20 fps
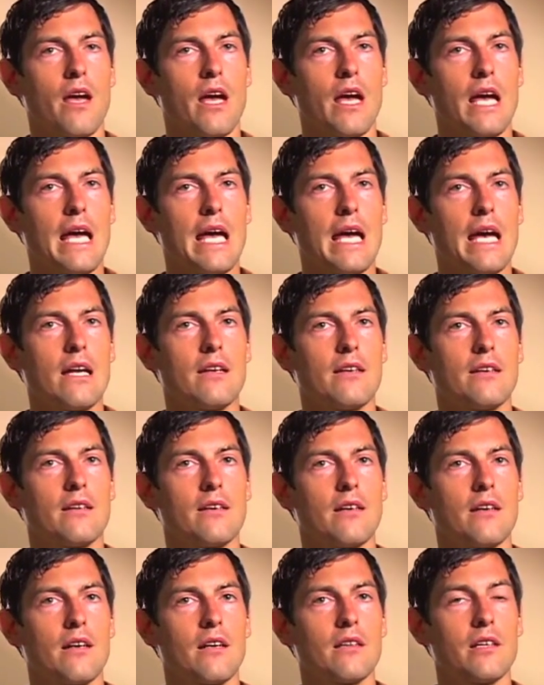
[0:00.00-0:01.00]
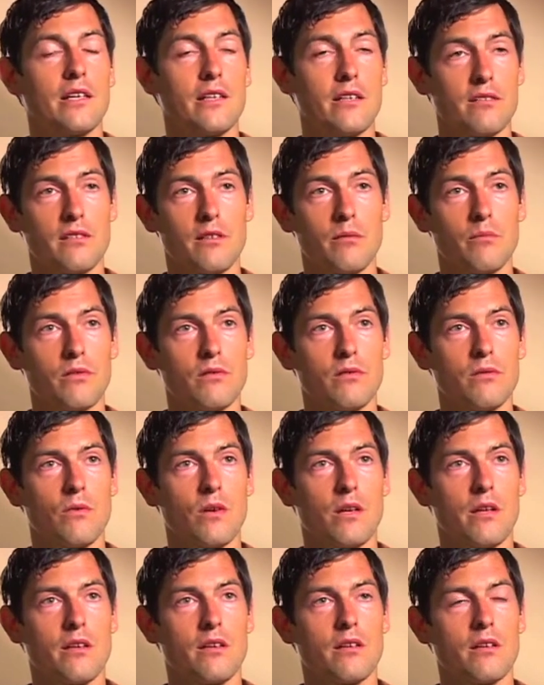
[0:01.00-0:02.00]
And the Linda Zimble,
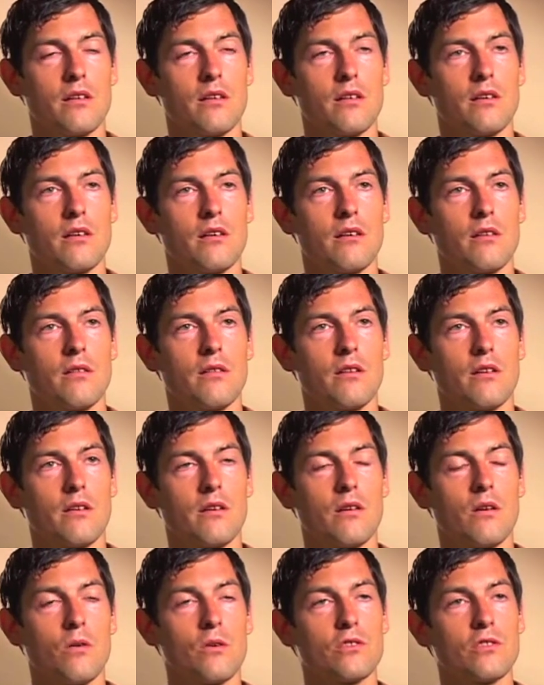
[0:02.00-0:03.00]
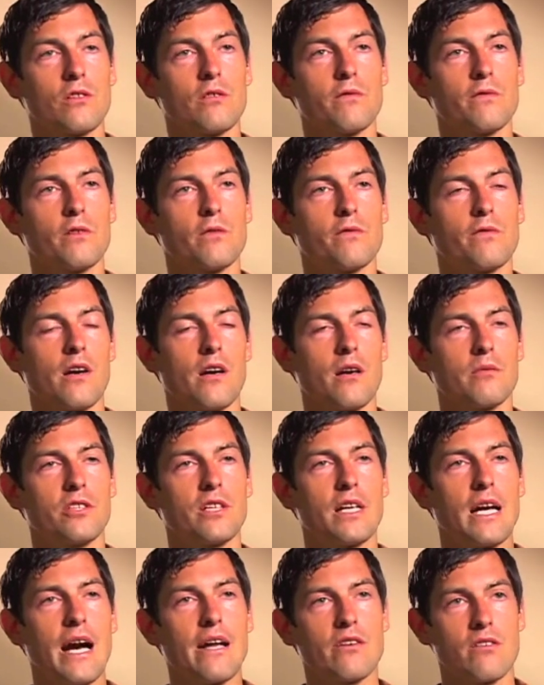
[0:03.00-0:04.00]
one of the owners of the fur farm,
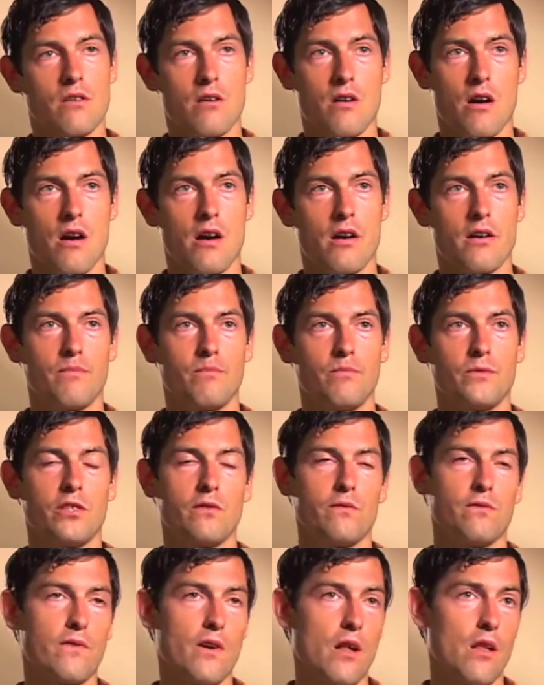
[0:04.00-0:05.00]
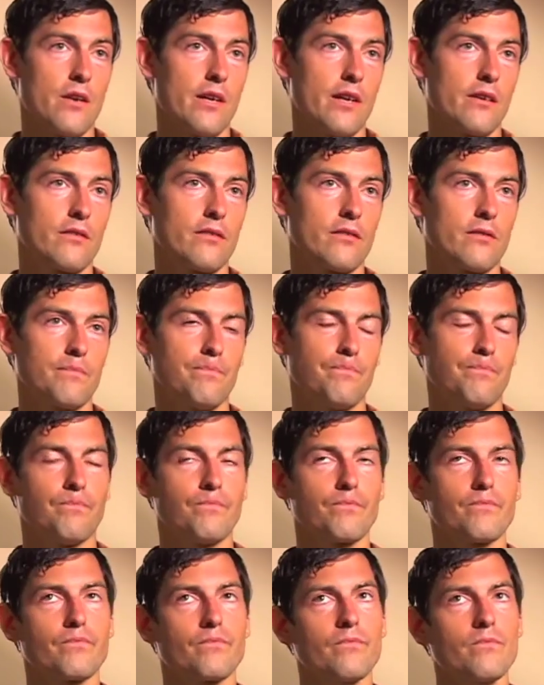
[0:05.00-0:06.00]
she got in her car. She followed us.
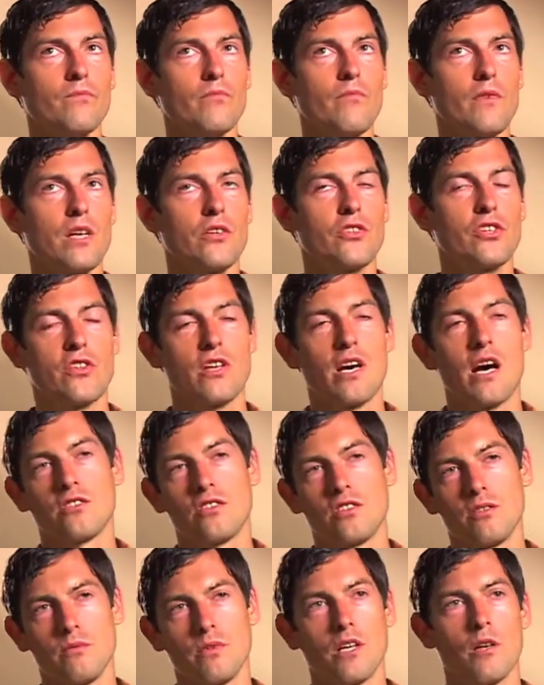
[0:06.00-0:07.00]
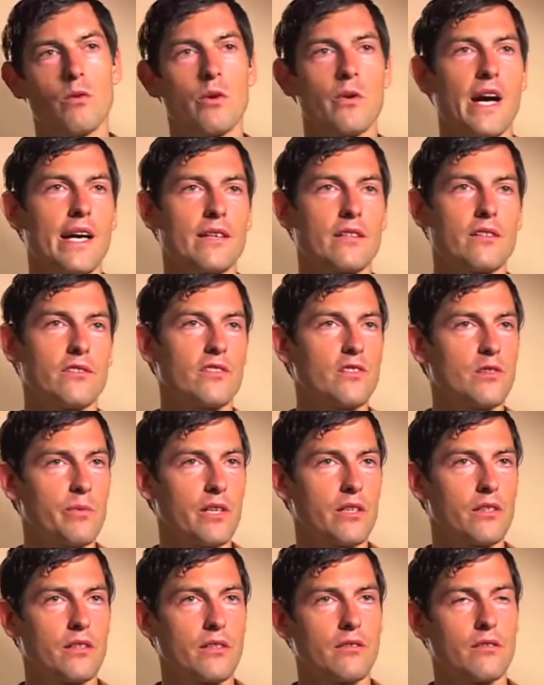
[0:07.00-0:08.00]
She thought we were acting
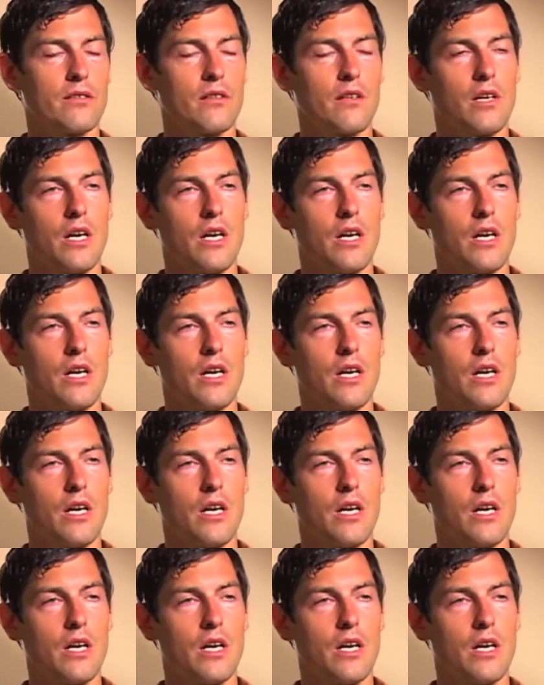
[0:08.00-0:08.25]
suspicious.